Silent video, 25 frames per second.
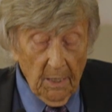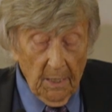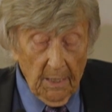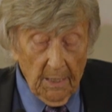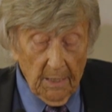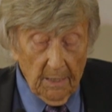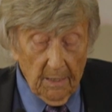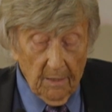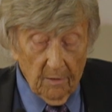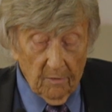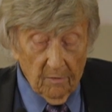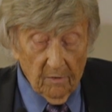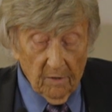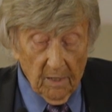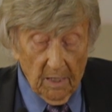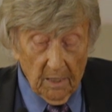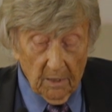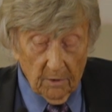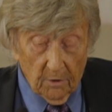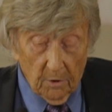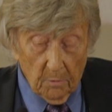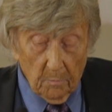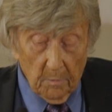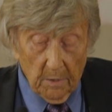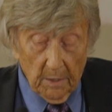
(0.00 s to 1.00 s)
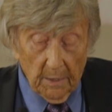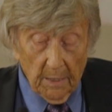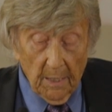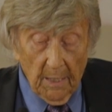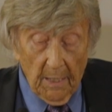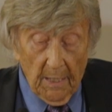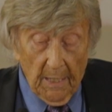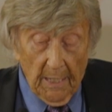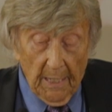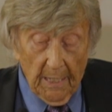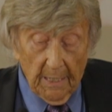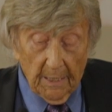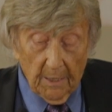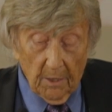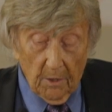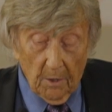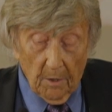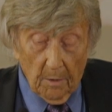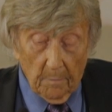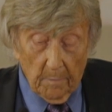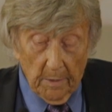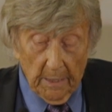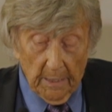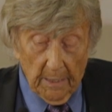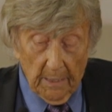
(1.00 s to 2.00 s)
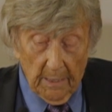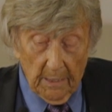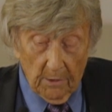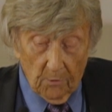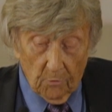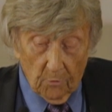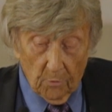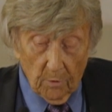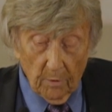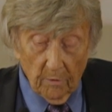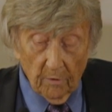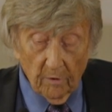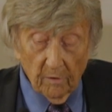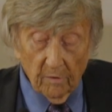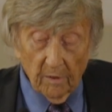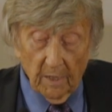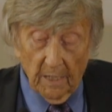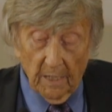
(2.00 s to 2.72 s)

in its ultimate economic interest